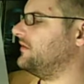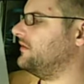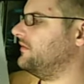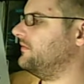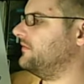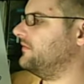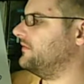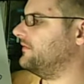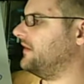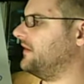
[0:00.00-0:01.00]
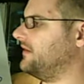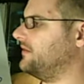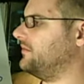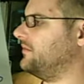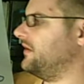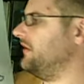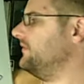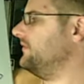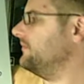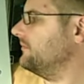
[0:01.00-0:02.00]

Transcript: curve to find their price,